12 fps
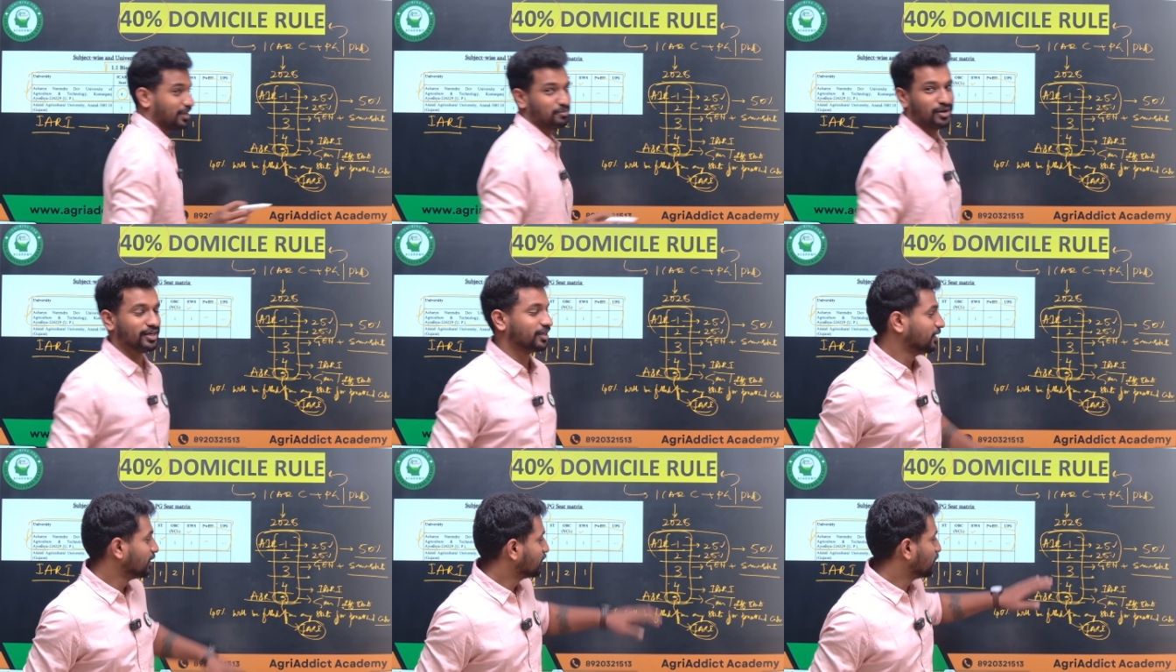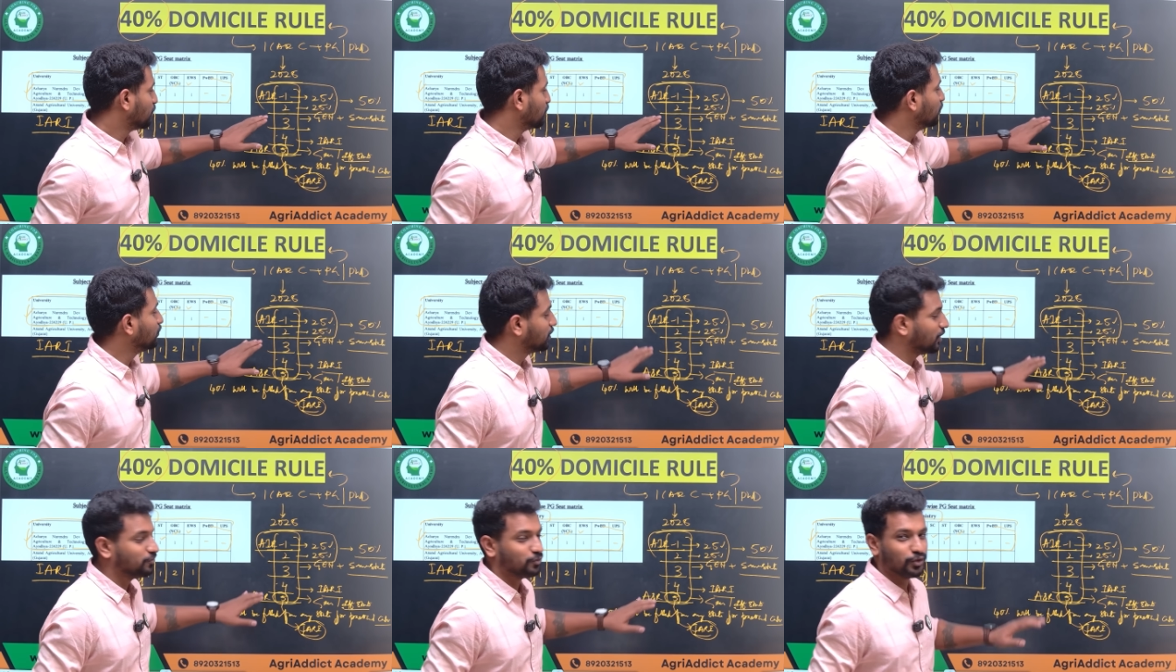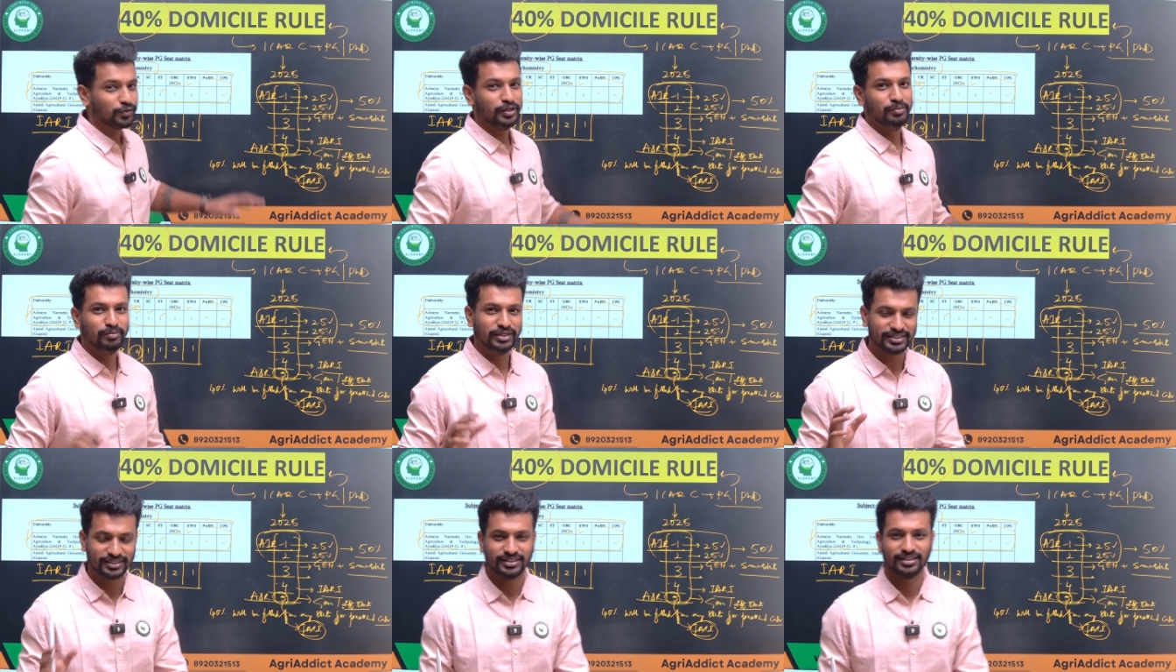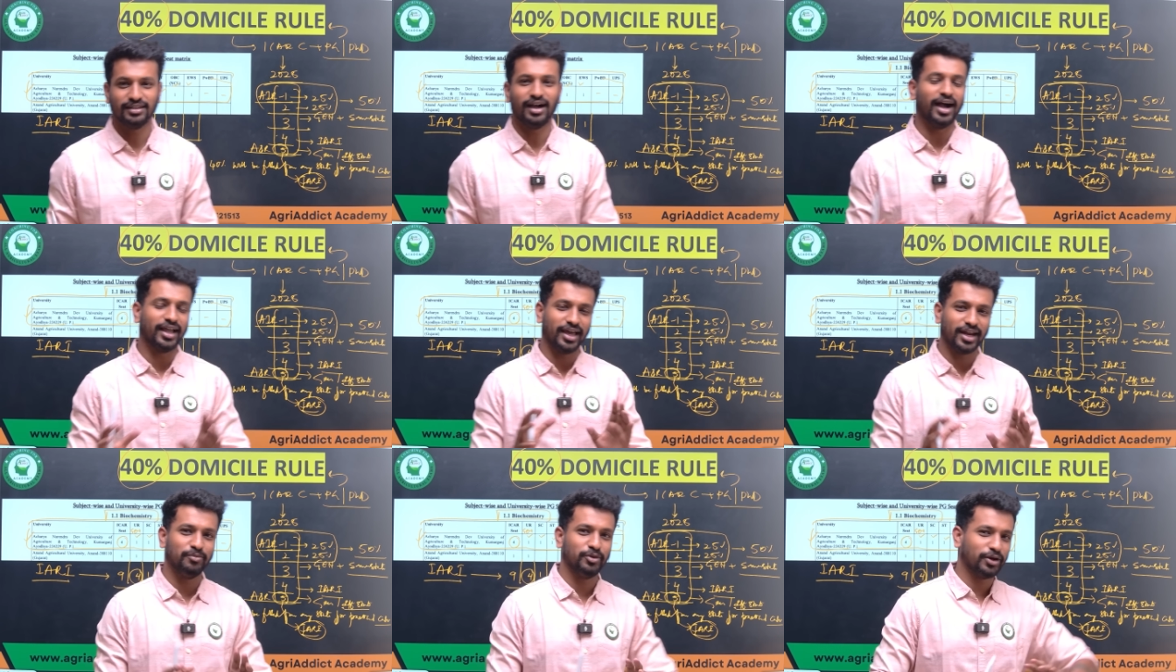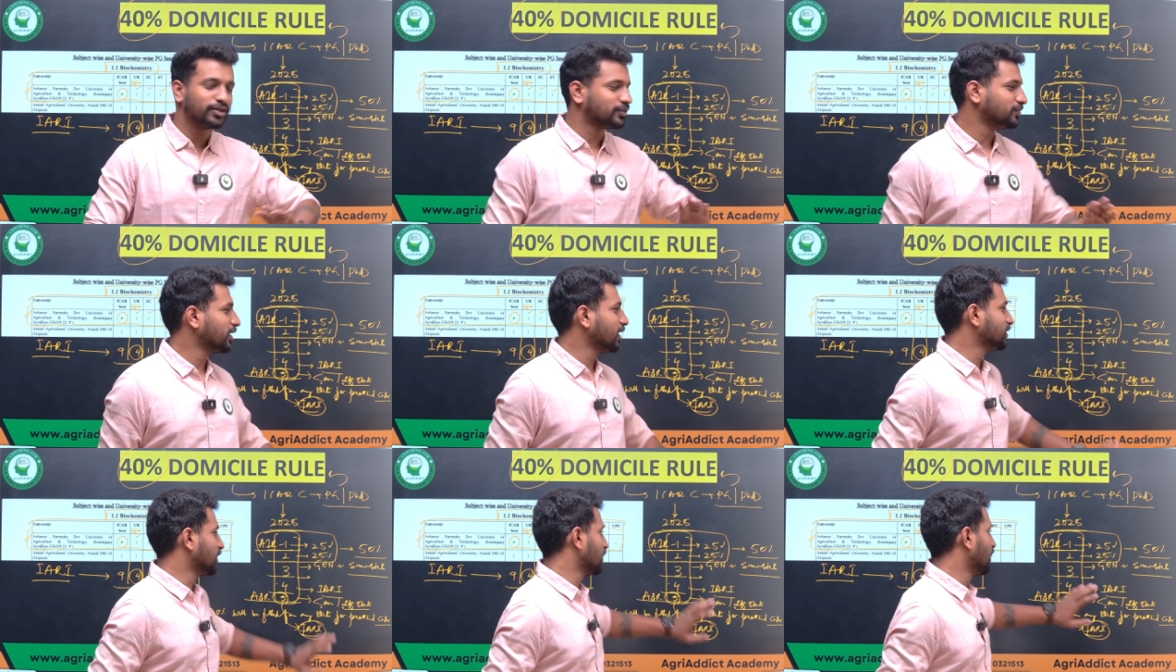but the 2, 3, 4 will miss IRA because of the reason